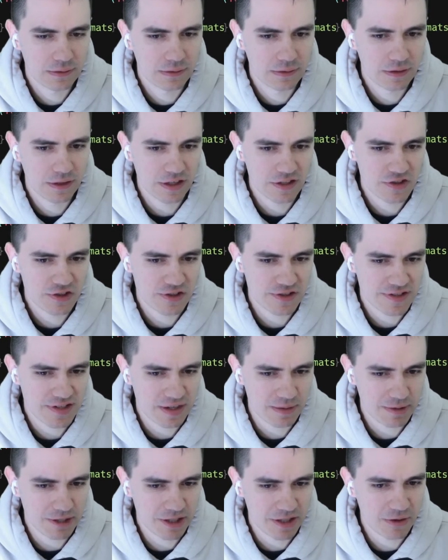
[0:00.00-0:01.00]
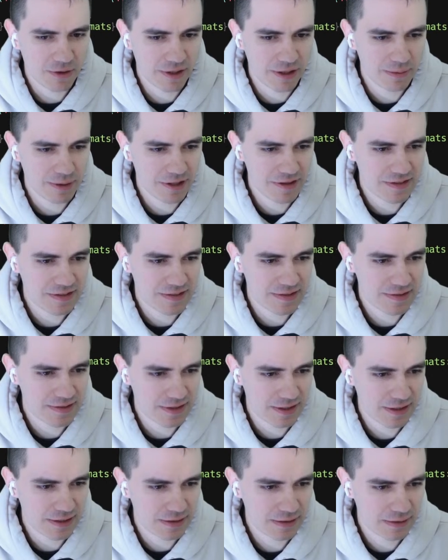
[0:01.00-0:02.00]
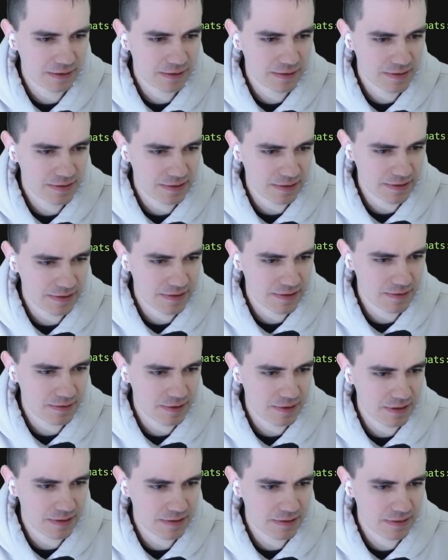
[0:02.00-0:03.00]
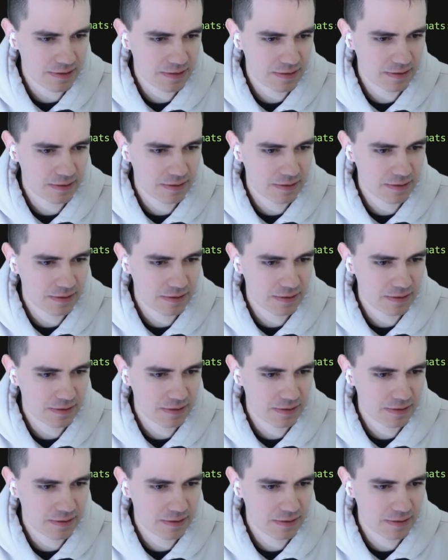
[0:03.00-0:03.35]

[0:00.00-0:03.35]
Actually, it's going to be annoying about this, isn't it? So let's do this.